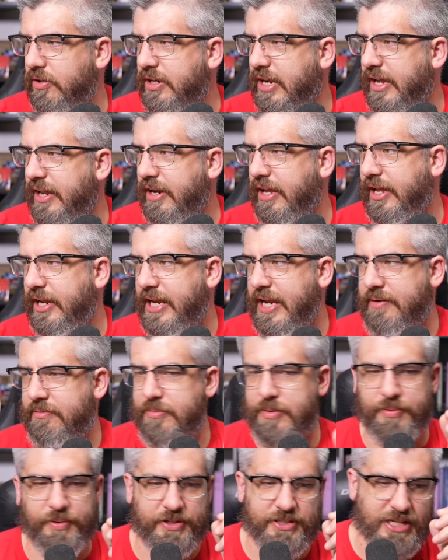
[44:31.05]
I can't
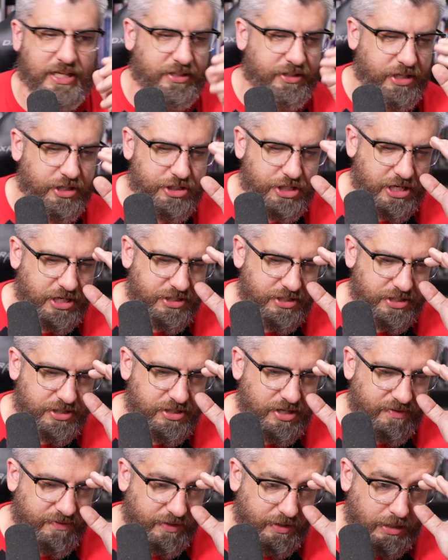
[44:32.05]
remember exactly the genesis
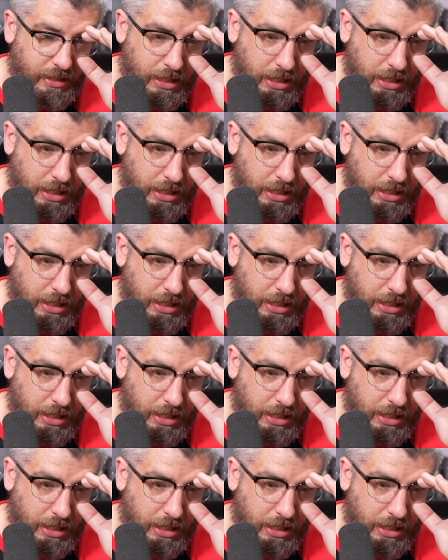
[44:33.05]
of it.